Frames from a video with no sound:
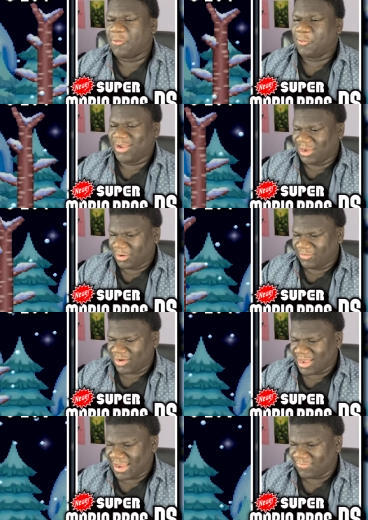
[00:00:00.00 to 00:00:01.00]
We don't
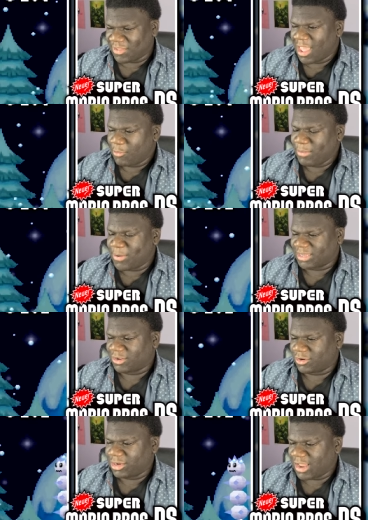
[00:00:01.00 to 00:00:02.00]
even need the. We picked a
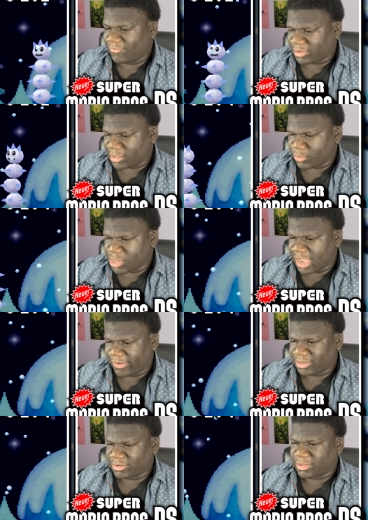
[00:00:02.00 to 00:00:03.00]
good level to switch
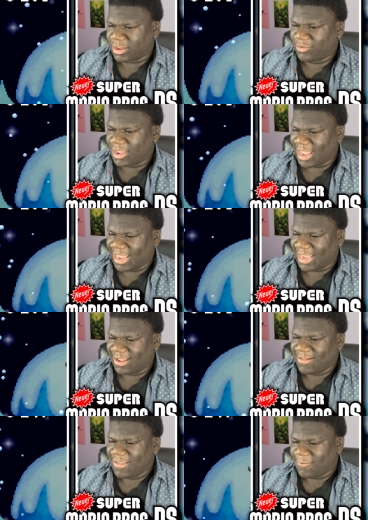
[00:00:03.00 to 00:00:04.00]
characters. Okay.
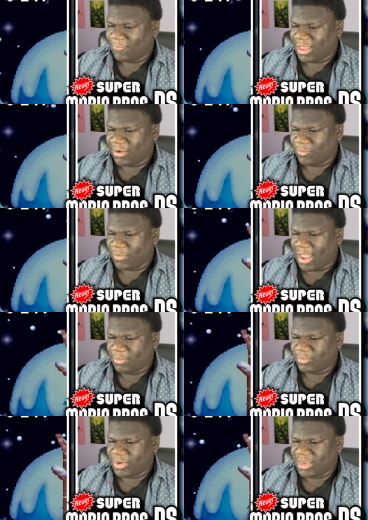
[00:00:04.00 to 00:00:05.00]
Like, why
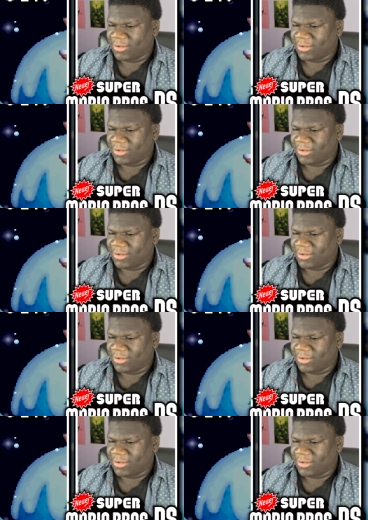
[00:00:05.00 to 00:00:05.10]
would we?